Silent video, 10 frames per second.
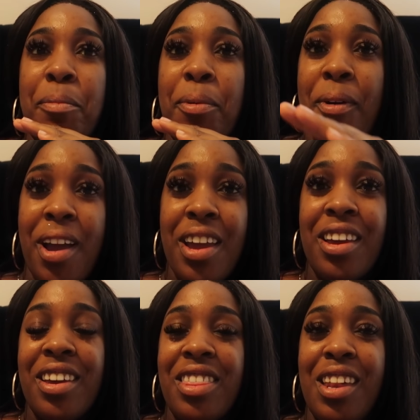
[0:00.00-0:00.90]

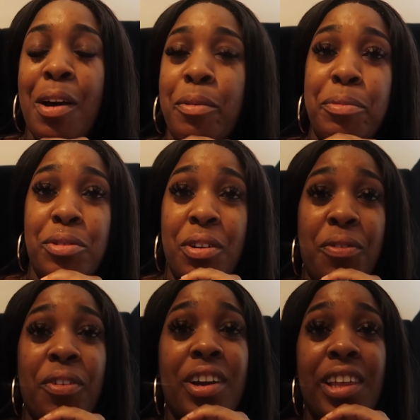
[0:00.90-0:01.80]
prank that I will be doing
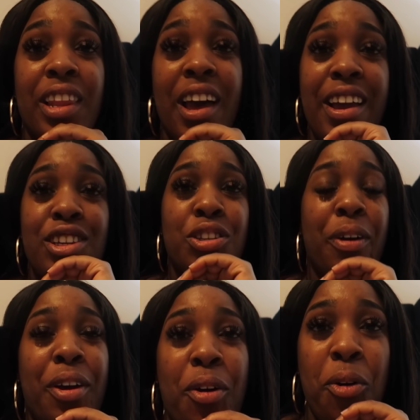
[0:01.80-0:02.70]
for Eli, so
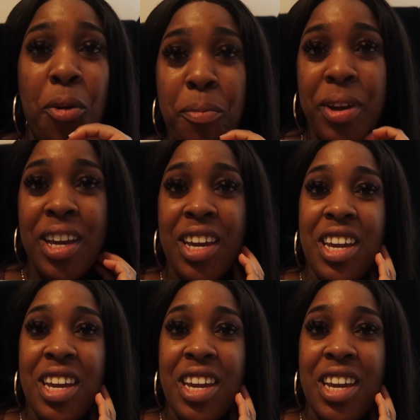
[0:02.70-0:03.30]
I hope